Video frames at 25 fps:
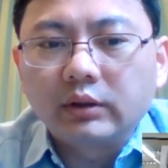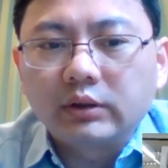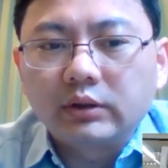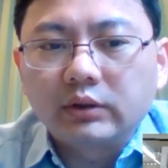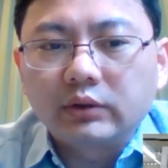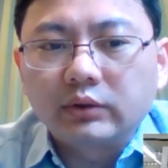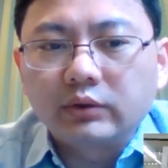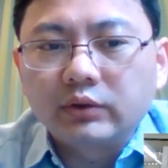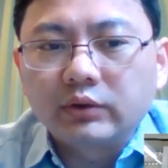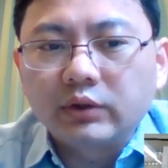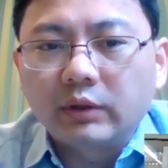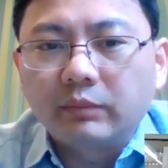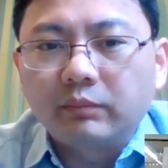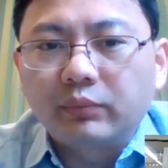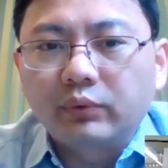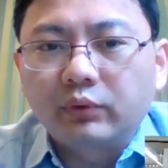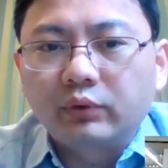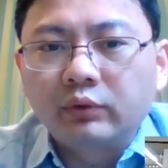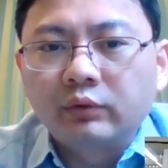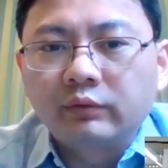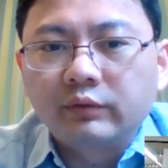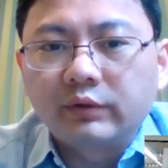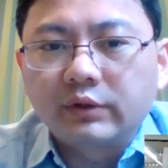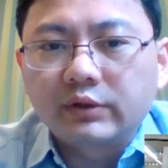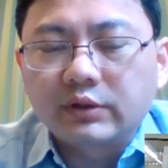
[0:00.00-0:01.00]

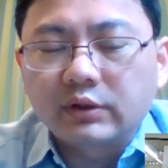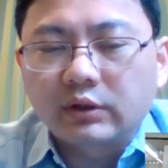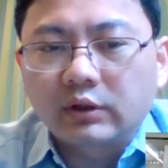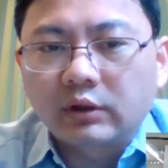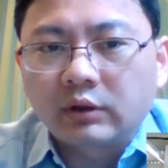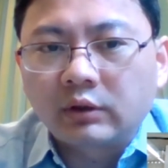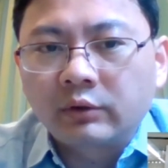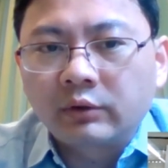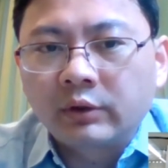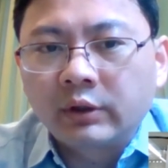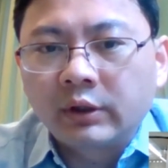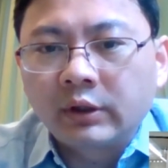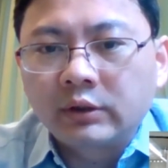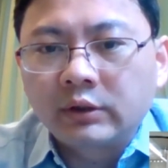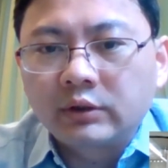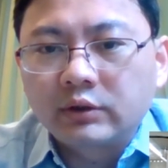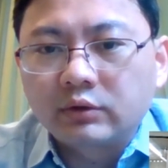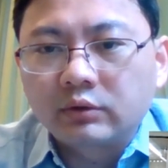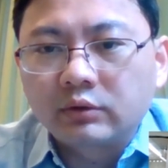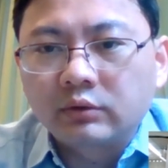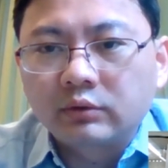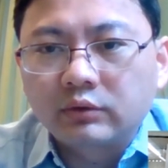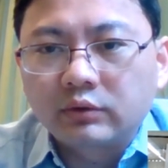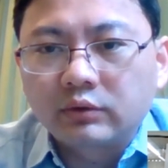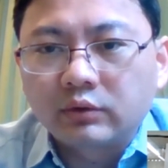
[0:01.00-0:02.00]
improve the security,
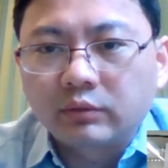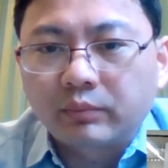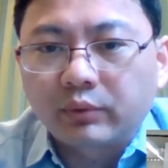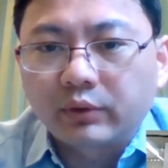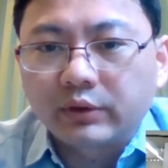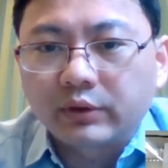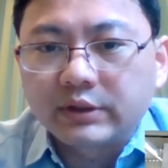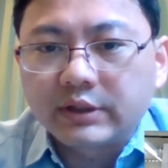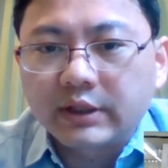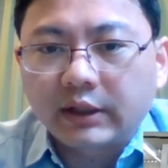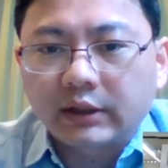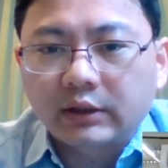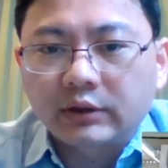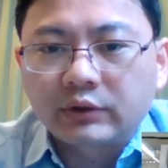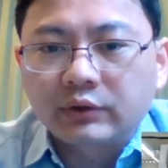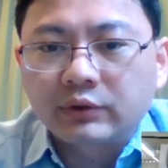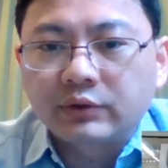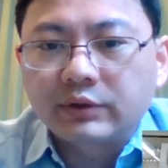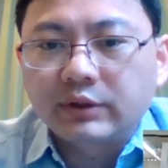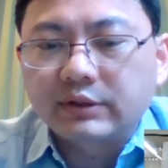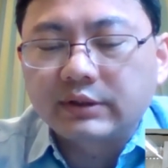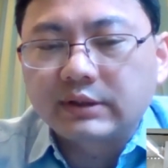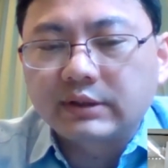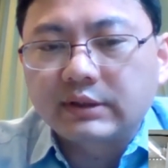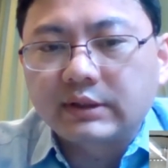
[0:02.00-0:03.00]
to protect
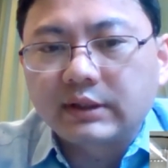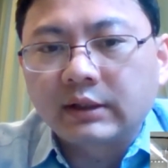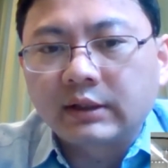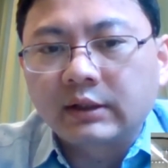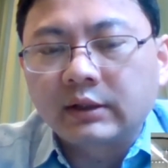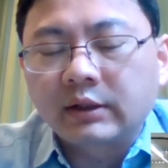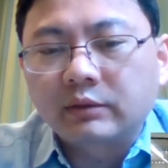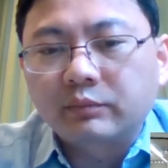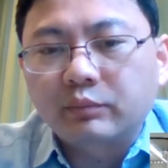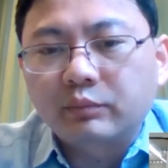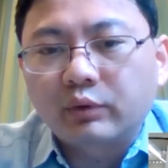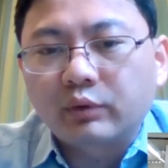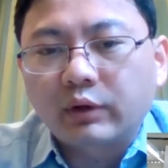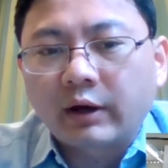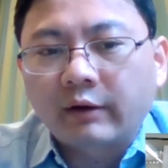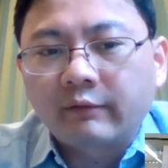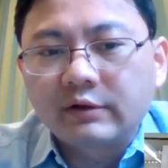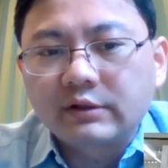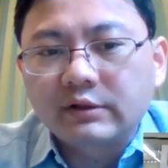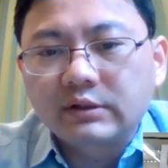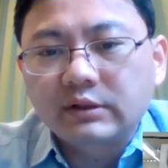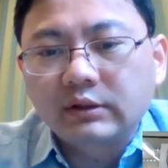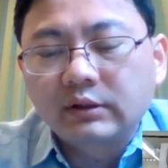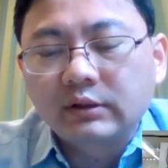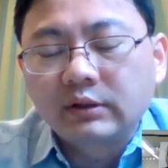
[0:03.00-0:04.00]
users' data and
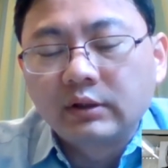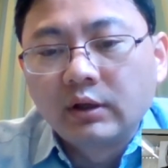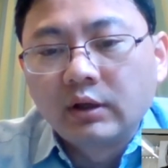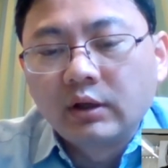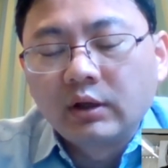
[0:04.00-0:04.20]
privacy.